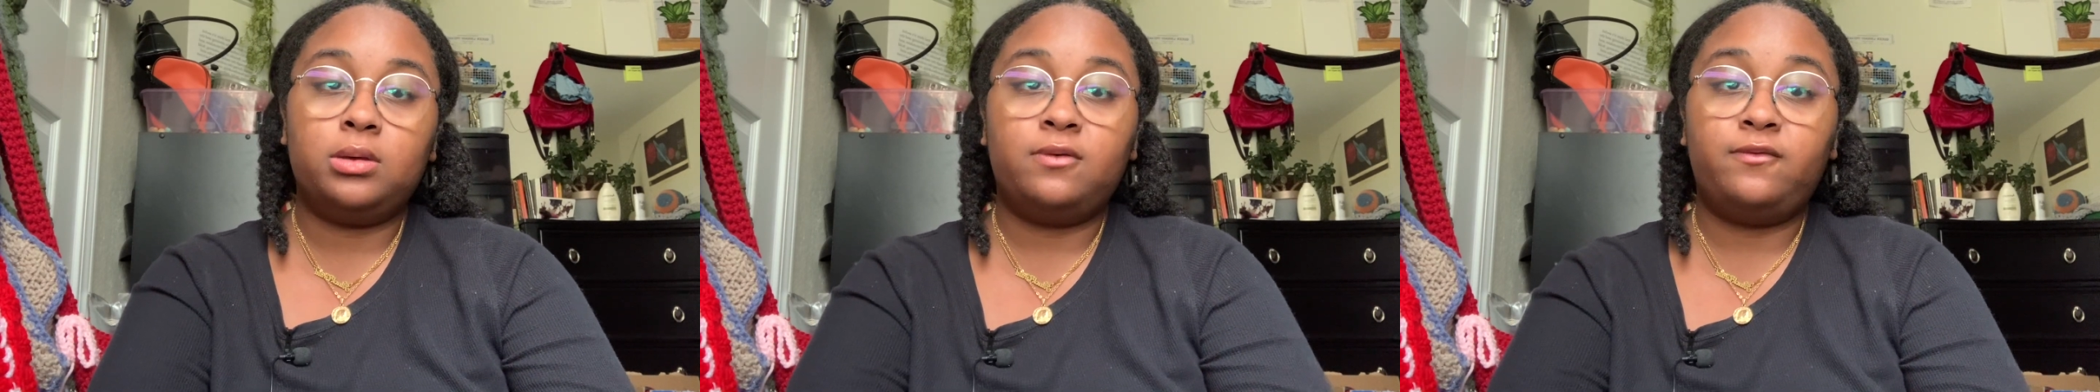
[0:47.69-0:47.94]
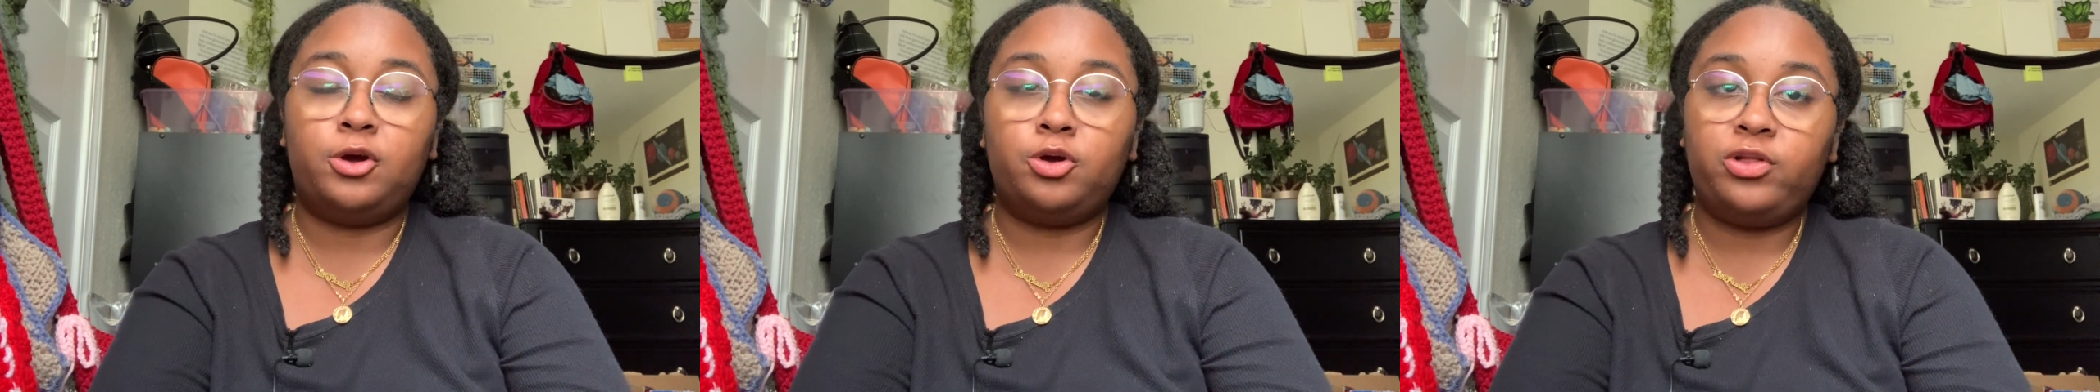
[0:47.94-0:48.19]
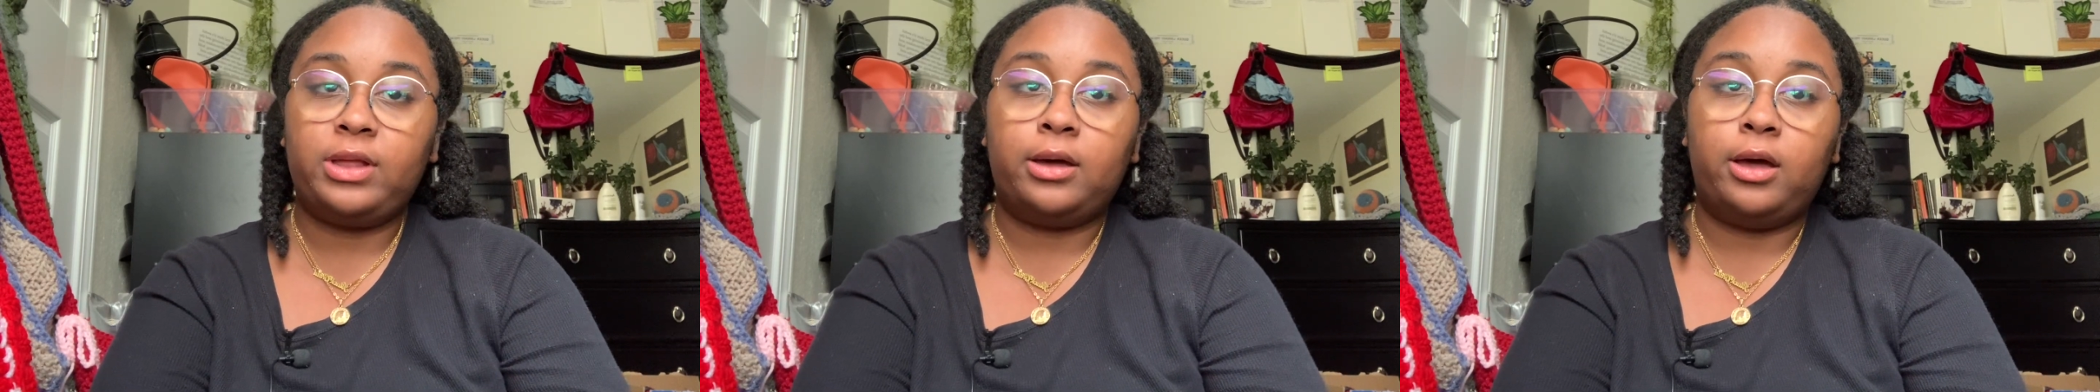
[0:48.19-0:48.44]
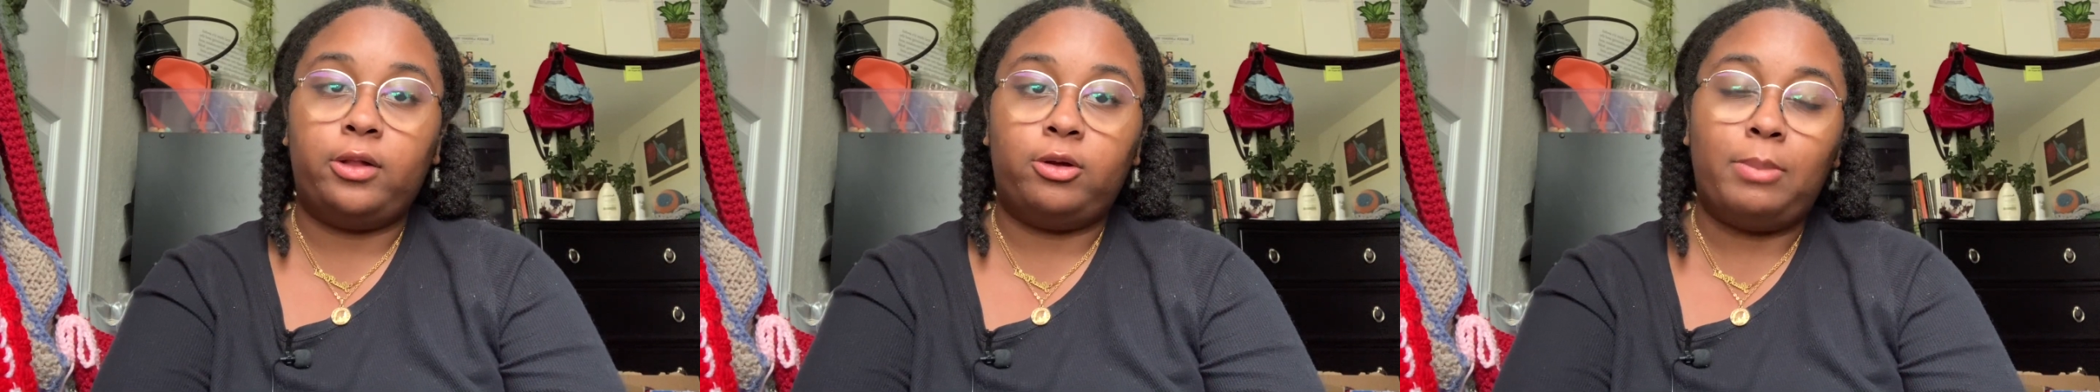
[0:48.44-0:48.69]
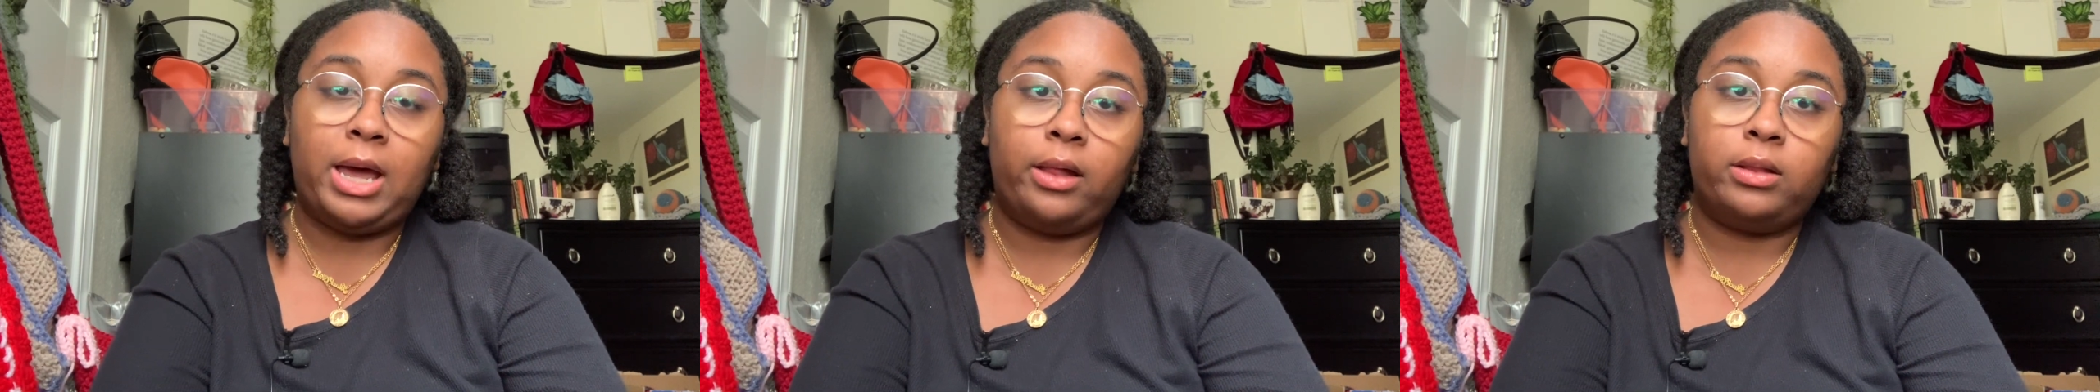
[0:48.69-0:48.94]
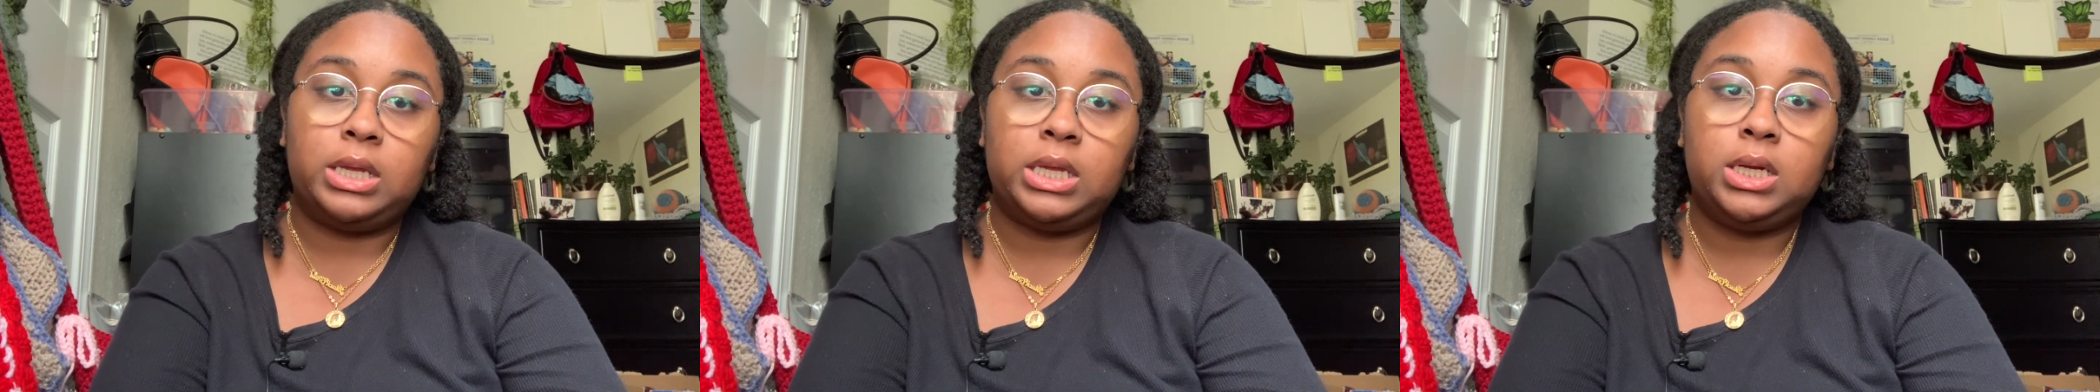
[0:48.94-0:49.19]
first a color
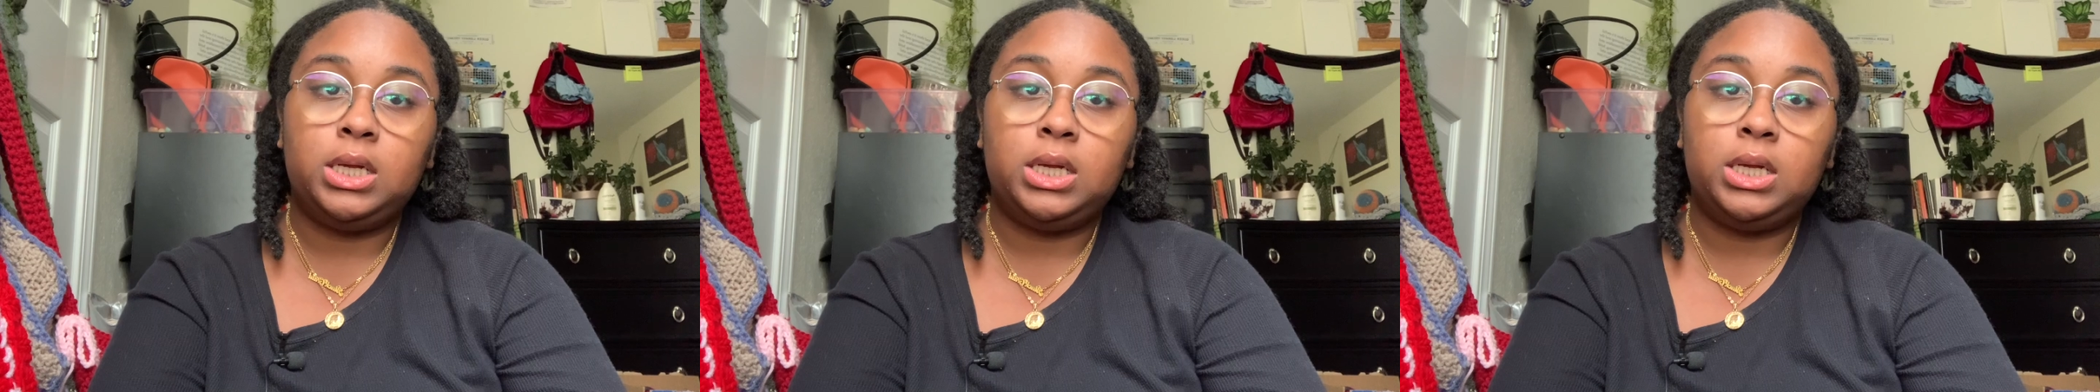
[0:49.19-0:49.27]
palette,